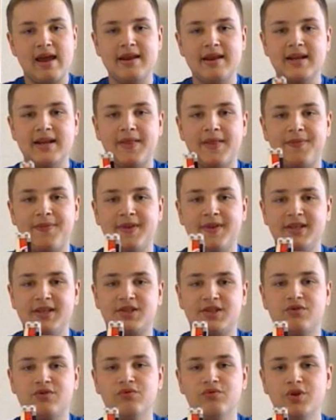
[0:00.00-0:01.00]
in
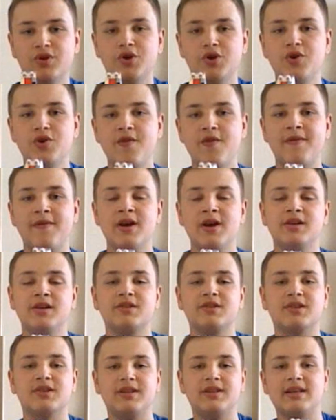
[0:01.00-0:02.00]
this groove,
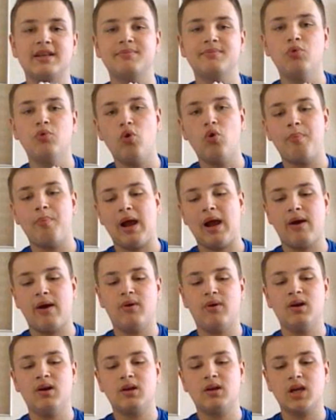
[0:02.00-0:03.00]
so that there's more
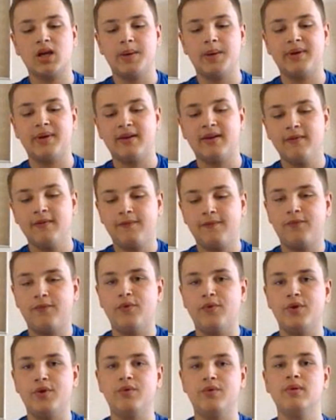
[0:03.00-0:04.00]
power coming
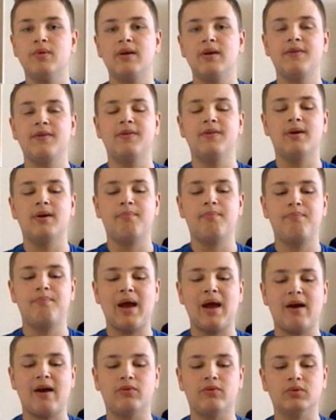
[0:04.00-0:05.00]
through the
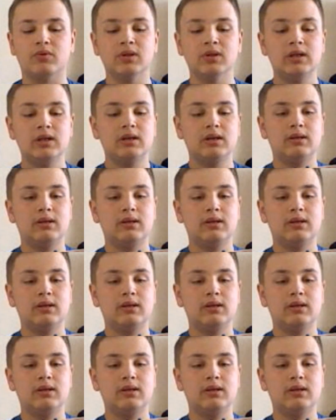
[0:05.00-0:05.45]
barrel.